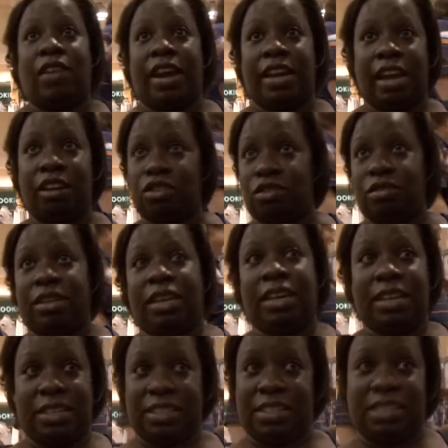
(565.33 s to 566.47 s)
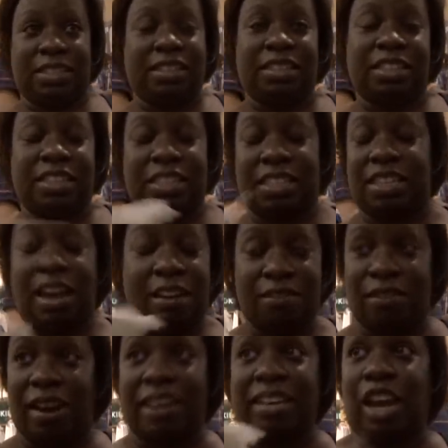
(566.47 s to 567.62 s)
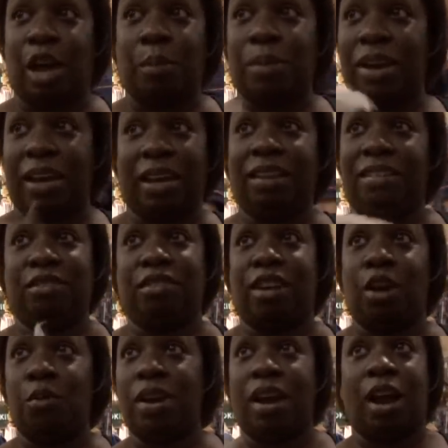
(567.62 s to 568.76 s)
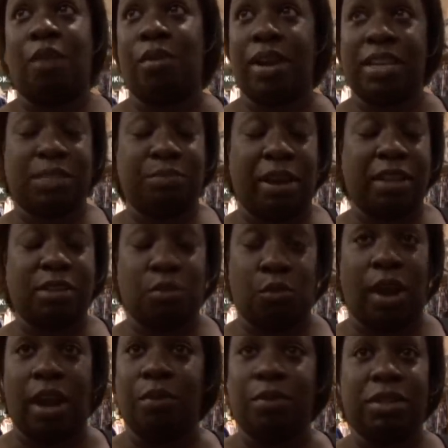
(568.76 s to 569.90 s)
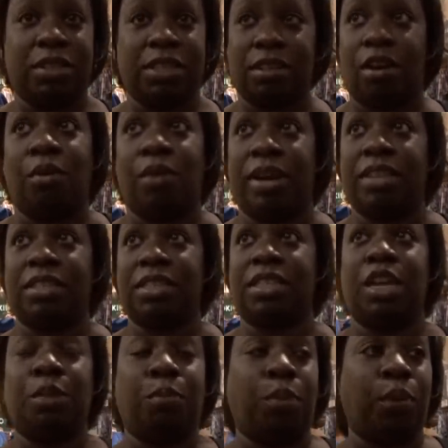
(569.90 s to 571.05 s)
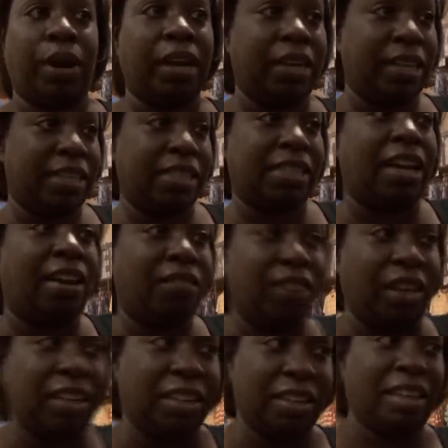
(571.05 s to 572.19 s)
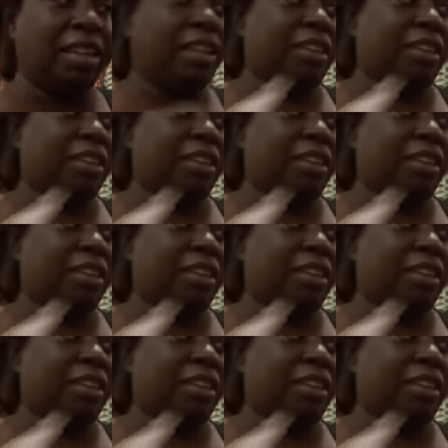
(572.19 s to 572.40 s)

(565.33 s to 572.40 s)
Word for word: Financially, it's just tough right now, but, you know, we always make the way. We just always just keep praying and stuff, and